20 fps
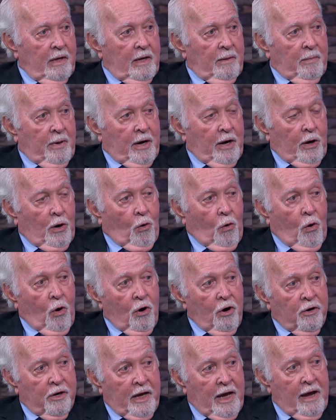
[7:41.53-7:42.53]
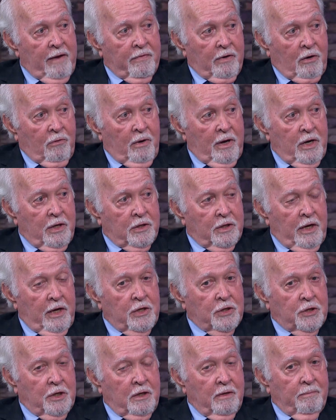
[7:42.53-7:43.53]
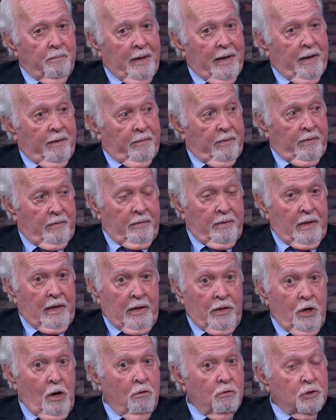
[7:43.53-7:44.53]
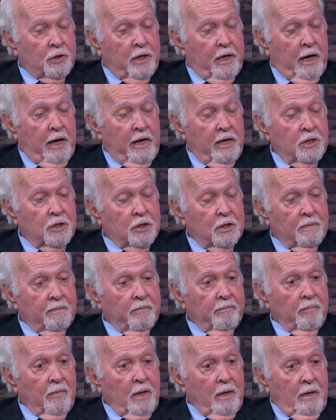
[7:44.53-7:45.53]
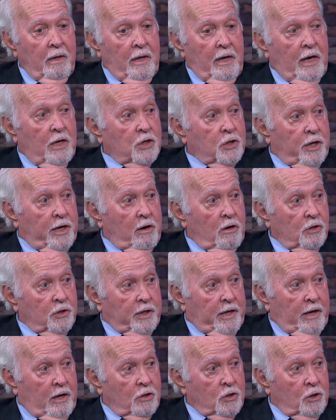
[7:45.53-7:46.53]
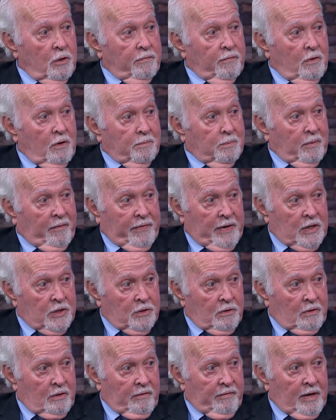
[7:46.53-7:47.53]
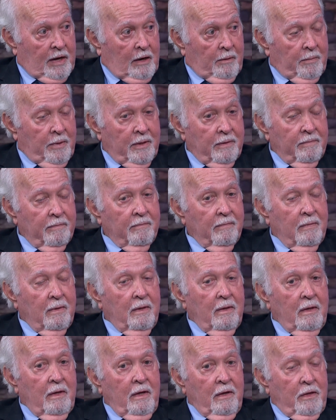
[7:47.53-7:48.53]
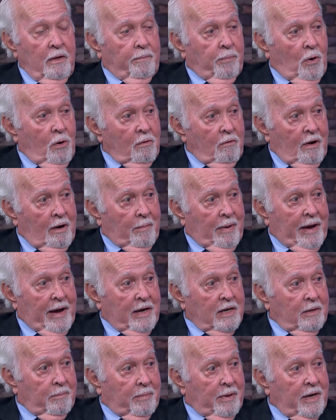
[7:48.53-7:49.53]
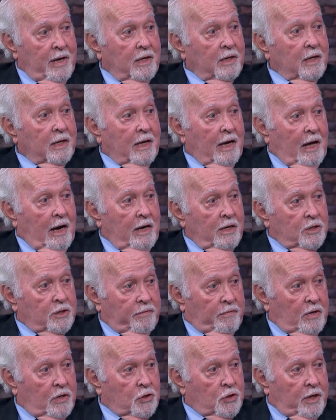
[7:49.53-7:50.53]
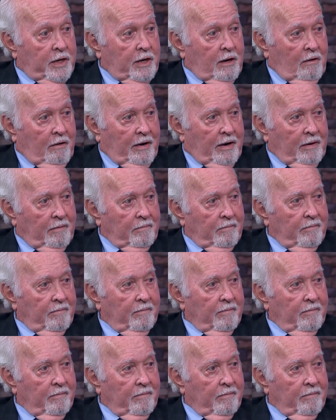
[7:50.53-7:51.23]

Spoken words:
But in order to have accreditation, in those days, Engineers Council for Professional Development, the program had to be in the College of Engineering.